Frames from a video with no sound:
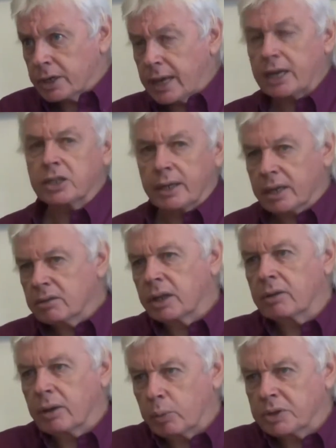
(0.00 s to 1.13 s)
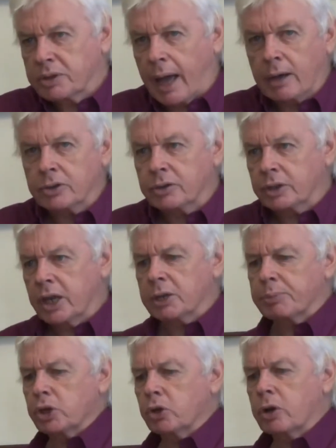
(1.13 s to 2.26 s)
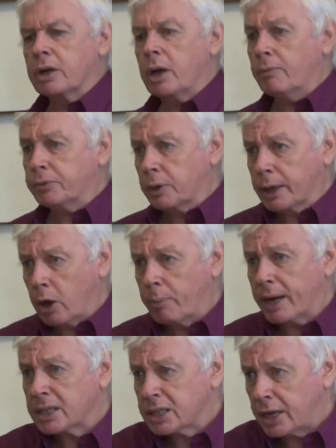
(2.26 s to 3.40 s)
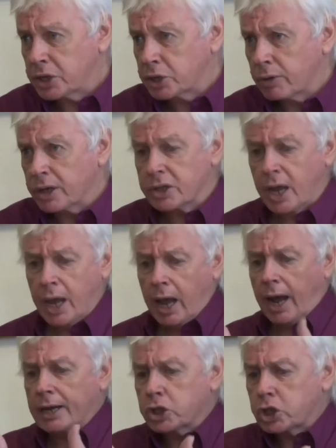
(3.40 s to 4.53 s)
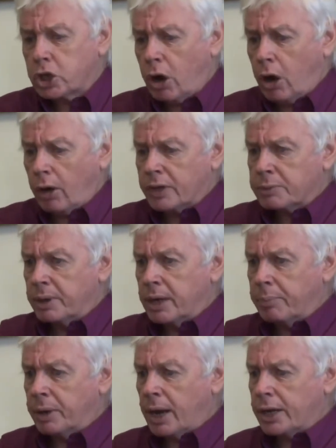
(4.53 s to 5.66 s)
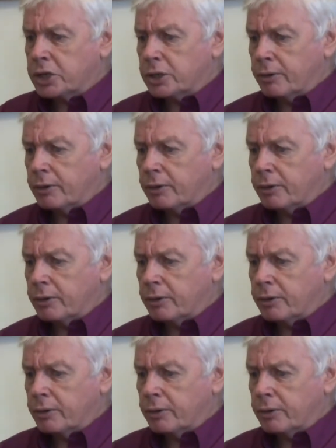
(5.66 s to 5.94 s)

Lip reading: actually it was thousands of years, but you can comfortably go back centuries and chart this manipulation of